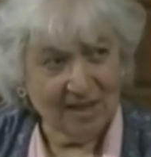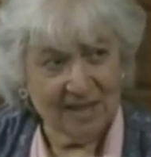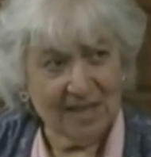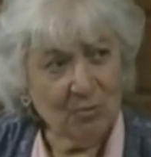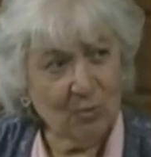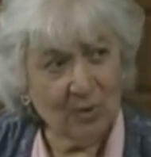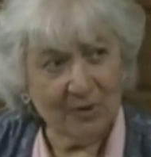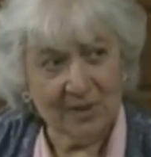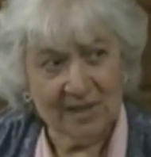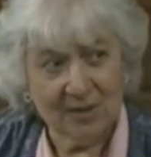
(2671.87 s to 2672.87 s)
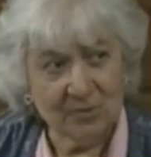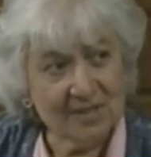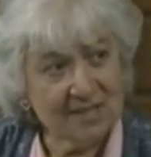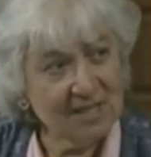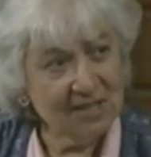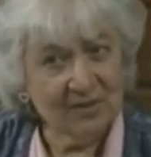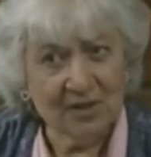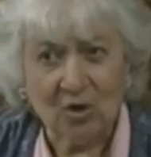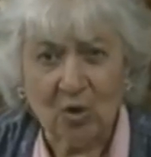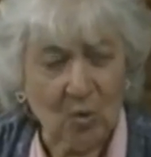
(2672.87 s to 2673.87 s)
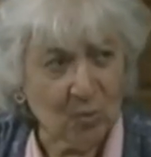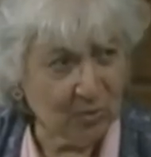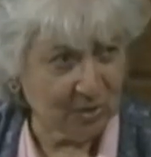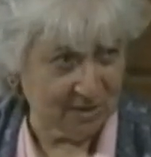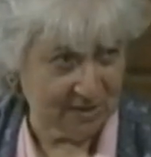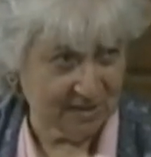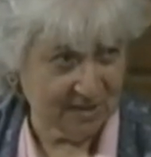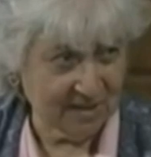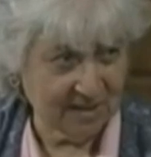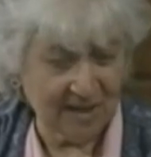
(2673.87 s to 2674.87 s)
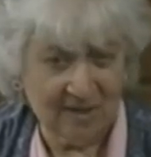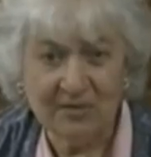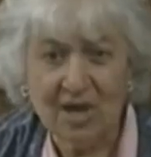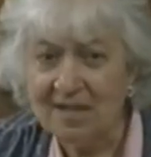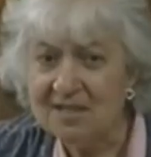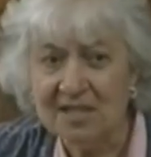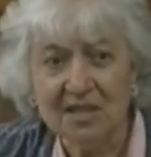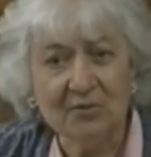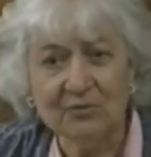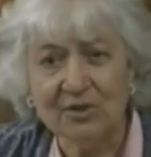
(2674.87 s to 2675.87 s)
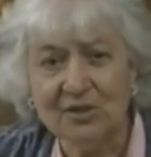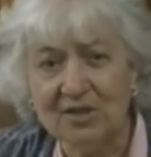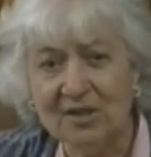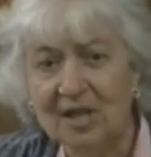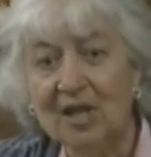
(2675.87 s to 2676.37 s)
And they were worried they were deceiving the whole world. Yeah, I have not be. seen the Virgin.